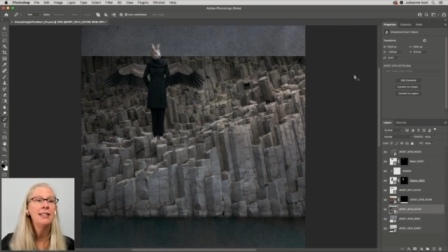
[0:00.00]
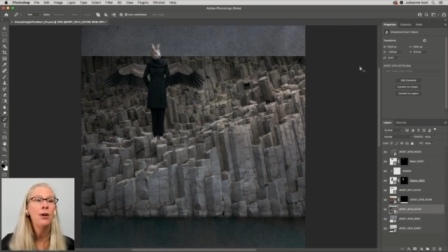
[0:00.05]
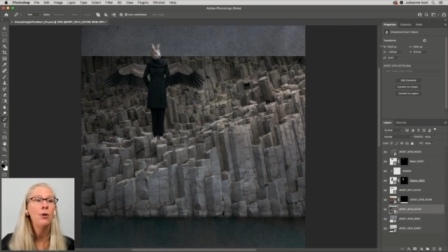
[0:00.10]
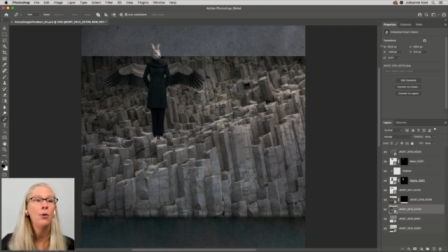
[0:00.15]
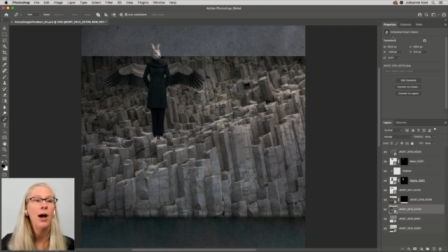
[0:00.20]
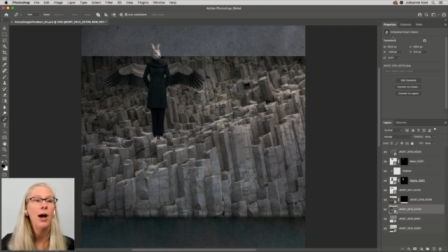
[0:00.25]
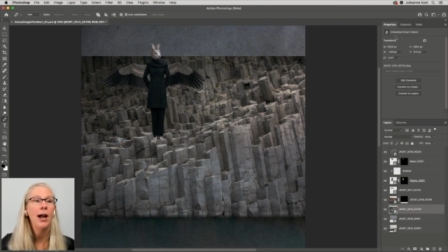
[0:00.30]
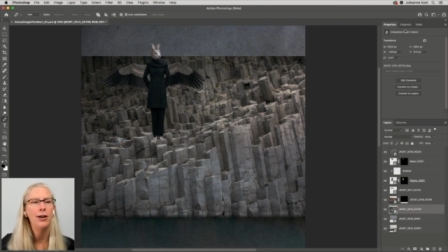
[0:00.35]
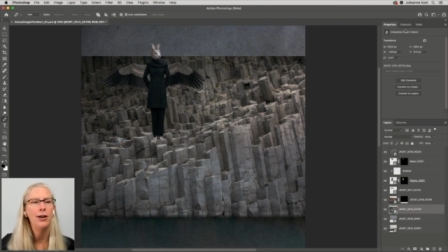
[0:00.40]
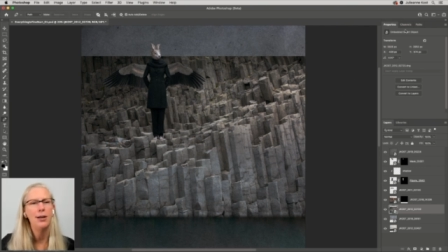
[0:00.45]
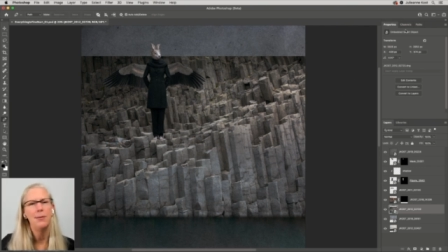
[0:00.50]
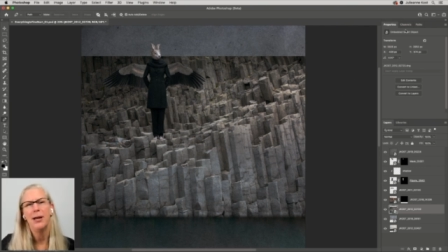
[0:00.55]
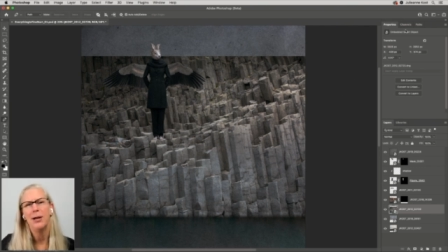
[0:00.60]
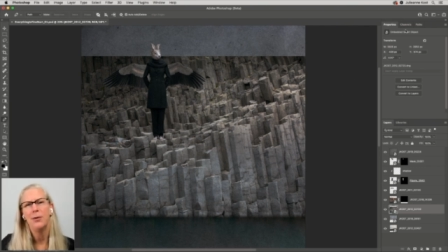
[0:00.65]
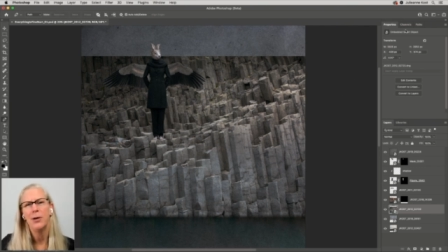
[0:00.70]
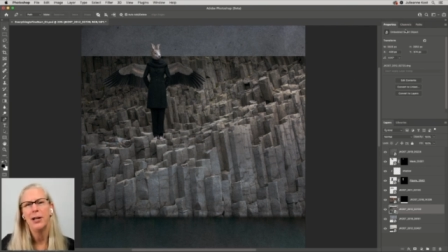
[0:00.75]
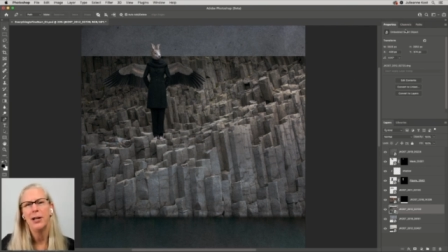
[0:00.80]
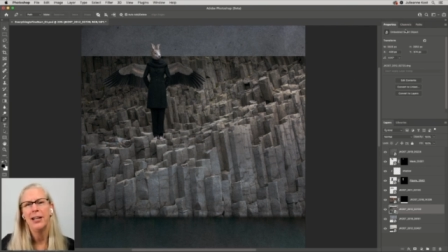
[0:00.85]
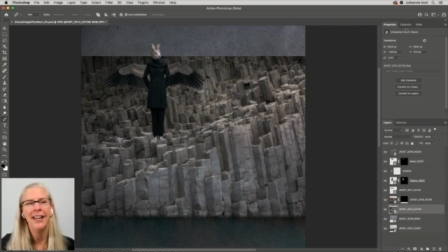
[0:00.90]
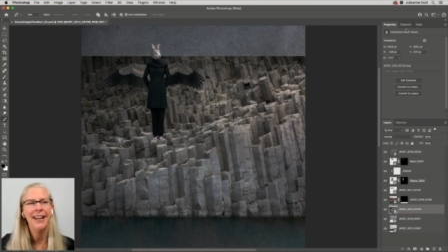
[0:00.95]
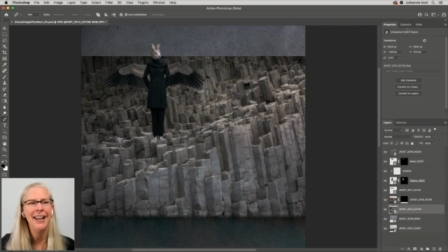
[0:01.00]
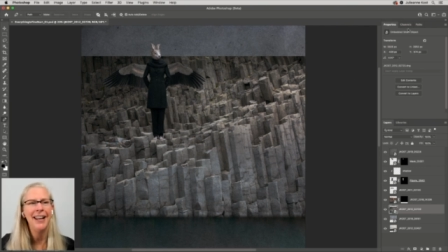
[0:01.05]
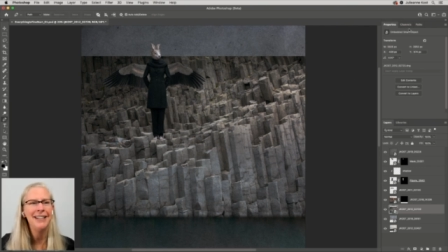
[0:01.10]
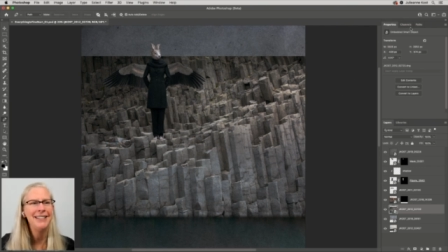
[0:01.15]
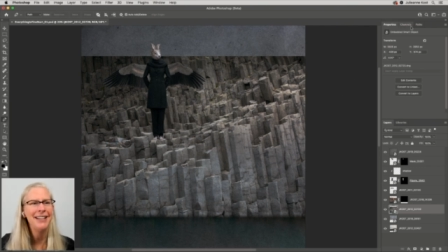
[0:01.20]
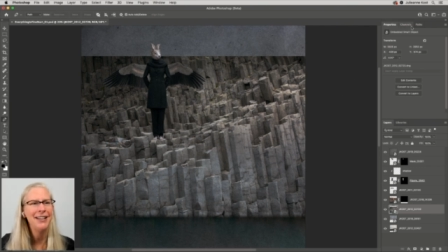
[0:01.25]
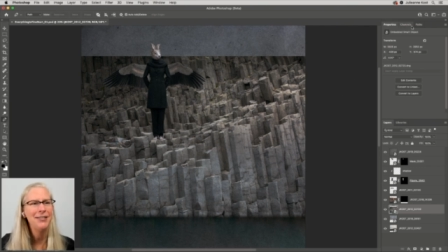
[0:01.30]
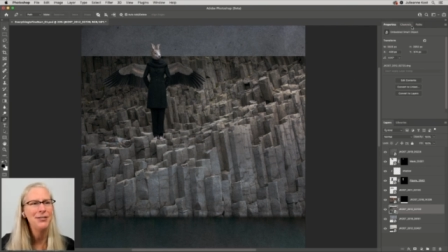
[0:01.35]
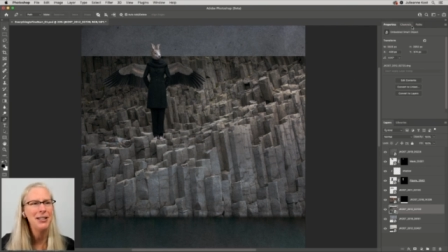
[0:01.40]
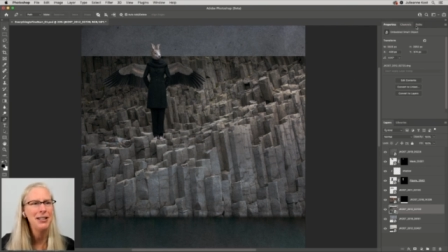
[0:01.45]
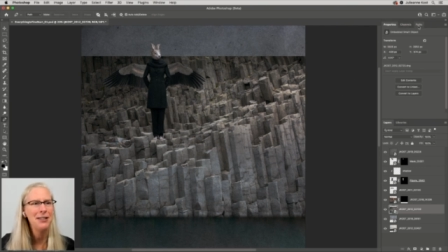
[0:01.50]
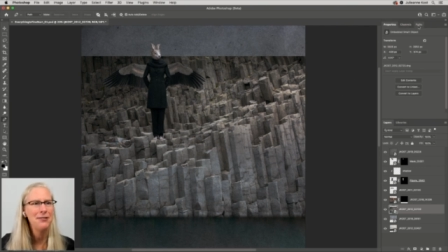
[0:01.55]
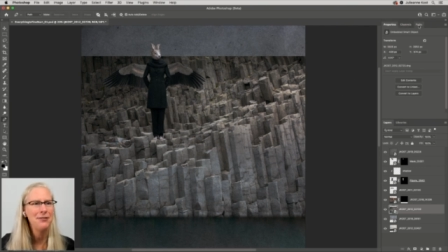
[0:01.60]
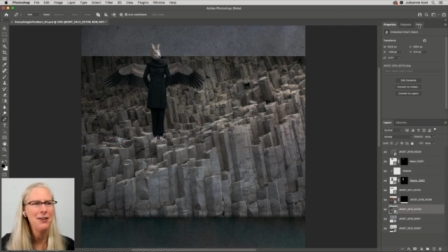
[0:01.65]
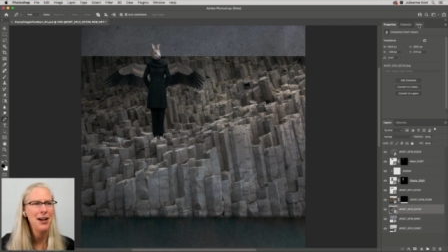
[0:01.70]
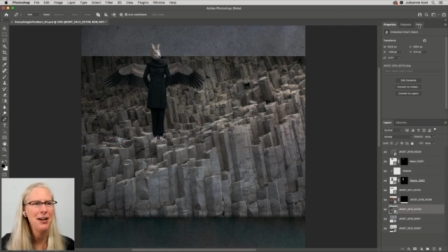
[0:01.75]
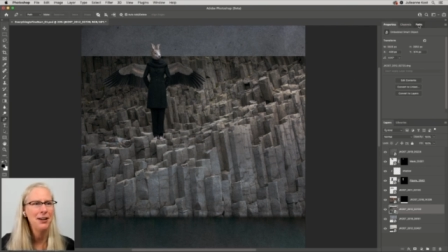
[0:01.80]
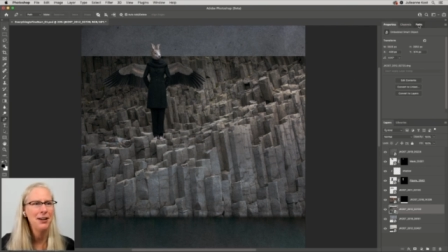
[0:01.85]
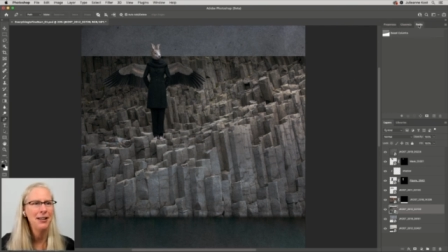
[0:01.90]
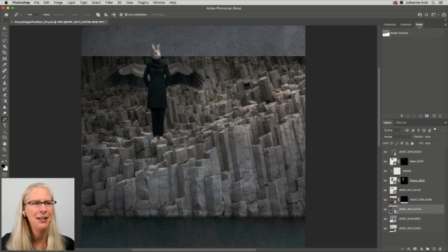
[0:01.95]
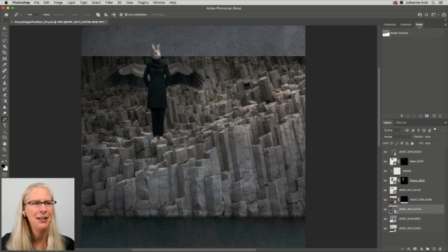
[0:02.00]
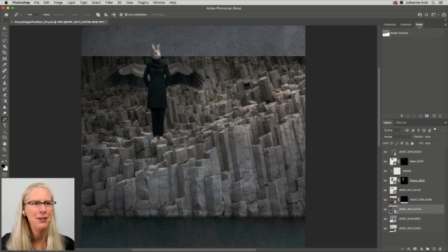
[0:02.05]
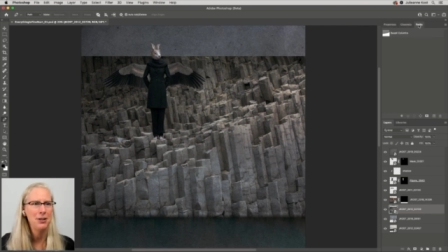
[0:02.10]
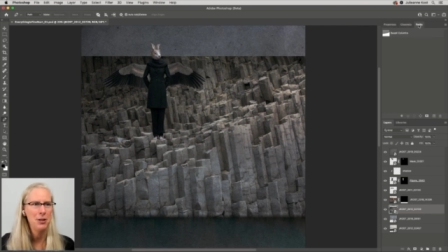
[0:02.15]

So I already made one and I saved it in the file